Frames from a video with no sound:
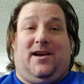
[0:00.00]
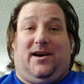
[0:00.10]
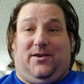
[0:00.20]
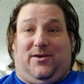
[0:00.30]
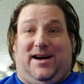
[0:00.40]

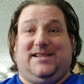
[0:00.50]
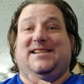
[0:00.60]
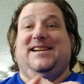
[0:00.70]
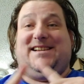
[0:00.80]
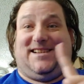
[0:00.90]
Otherwise,
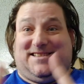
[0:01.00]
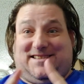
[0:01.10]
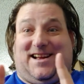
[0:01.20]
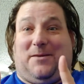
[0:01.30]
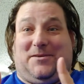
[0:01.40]
it doesn't
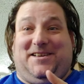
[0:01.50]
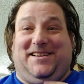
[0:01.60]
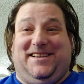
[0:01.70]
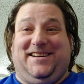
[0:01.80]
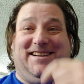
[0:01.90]
stop.
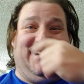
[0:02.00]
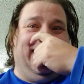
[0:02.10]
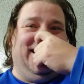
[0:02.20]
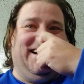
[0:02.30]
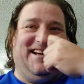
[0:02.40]

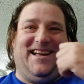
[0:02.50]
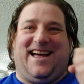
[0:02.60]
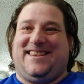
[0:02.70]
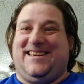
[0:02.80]
that